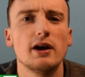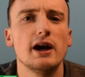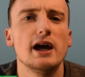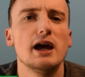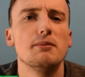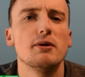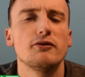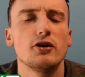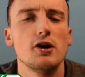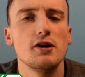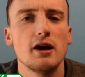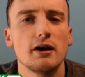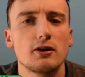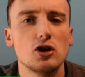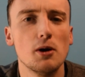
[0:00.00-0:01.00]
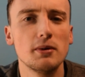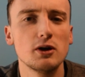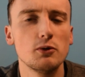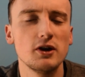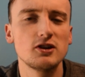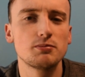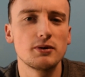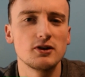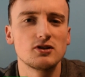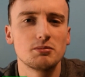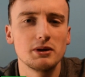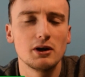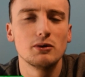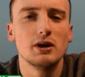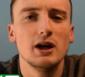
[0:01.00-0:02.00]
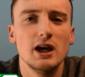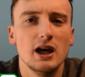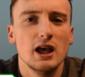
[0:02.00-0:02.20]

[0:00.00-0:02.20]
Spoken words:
I've heard a couple of whispers about